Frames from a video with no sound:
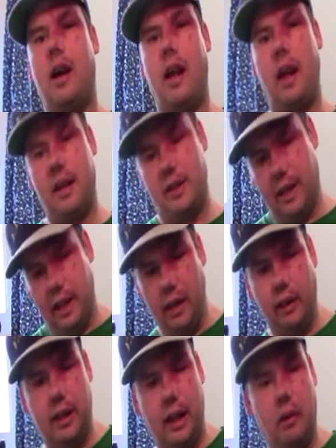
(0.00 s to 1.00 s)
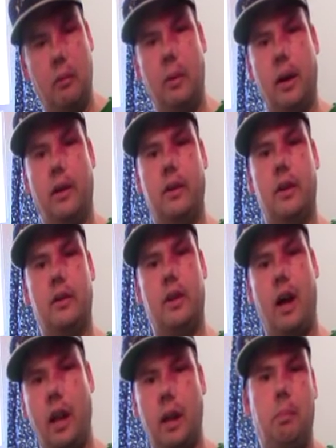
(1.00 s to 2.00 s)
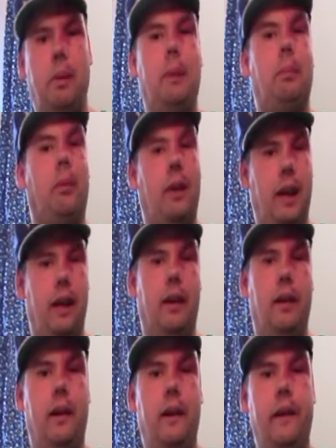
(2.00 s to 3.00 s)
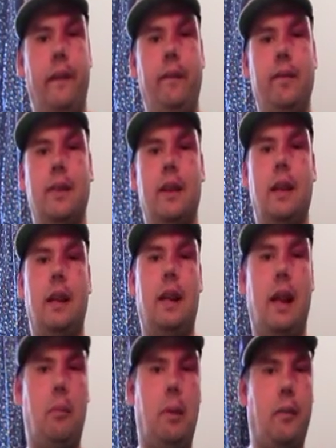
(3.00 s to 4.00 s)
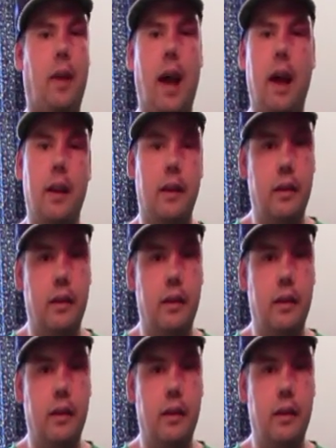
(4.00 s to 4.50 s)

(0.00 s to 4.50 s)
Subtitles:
it's the other thing where there's other people here that we've got,